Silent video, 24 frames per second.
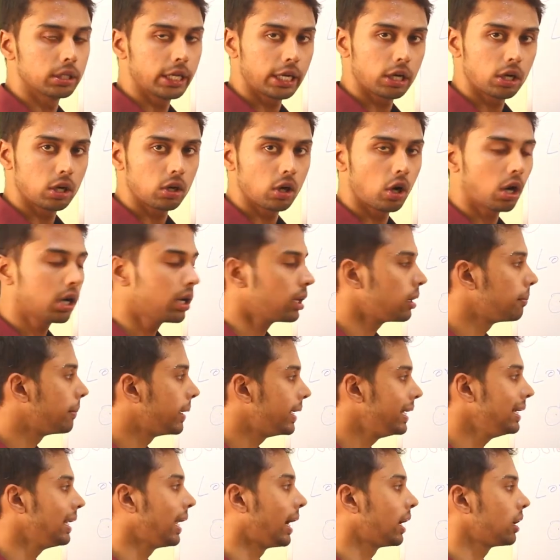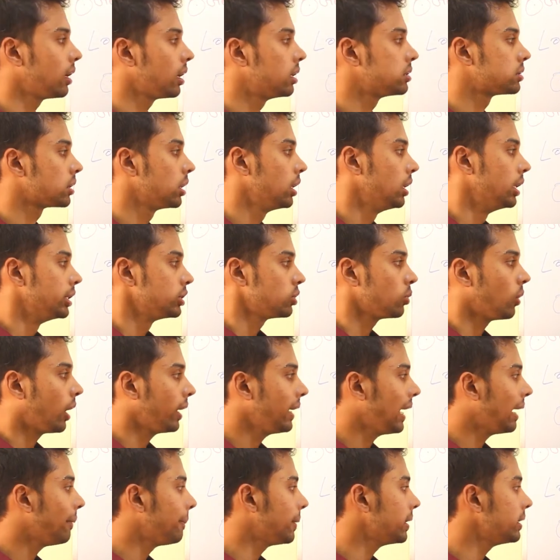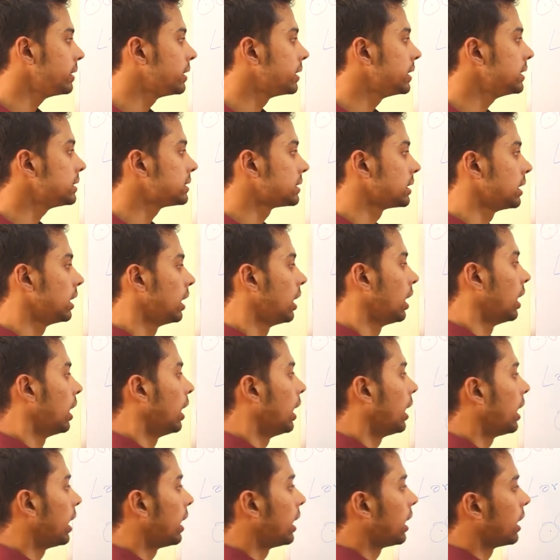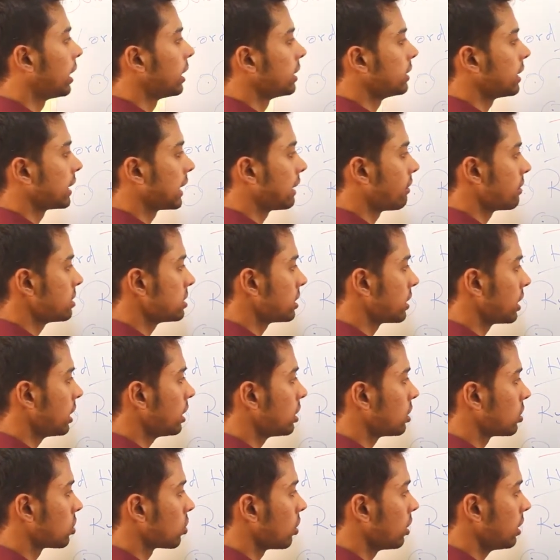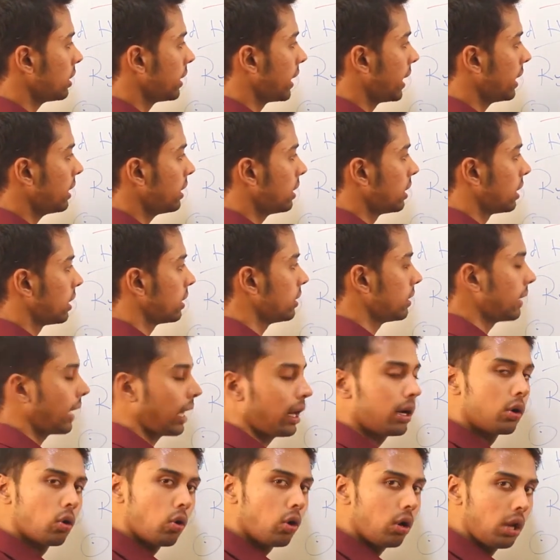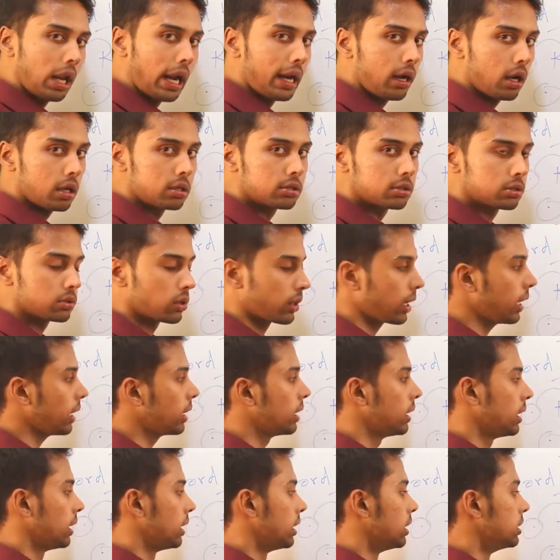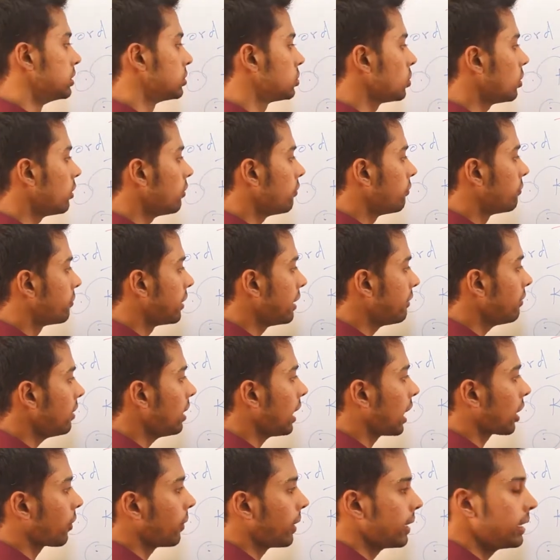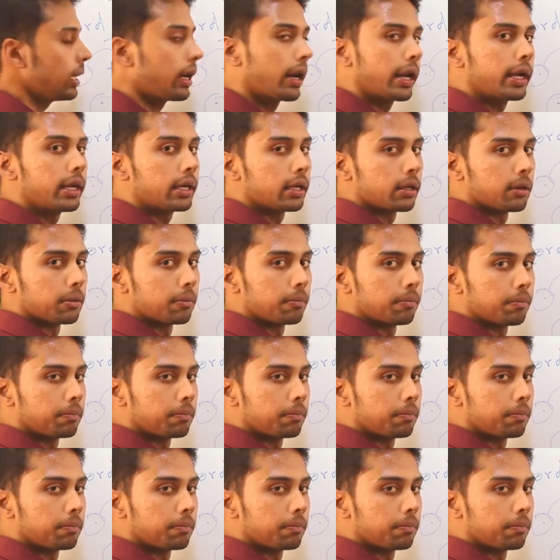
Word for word: There are not many landlords. So what happened is, uh, the governor general told that there are no landlords. Okay, so we will acquire the right.